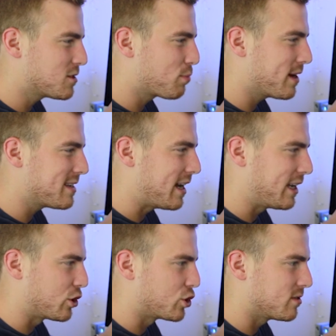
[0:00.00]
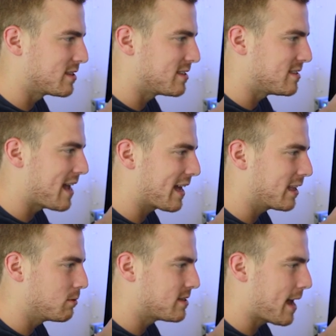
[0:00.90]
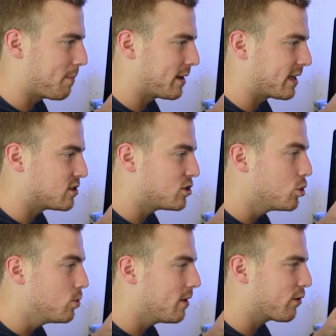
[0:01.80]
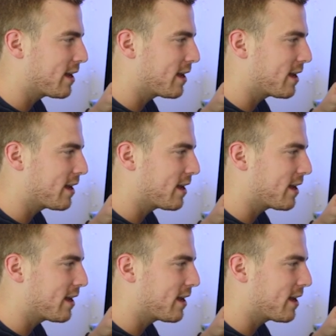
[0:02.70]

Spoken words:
breakdown here shows exactly what's happening. It's two different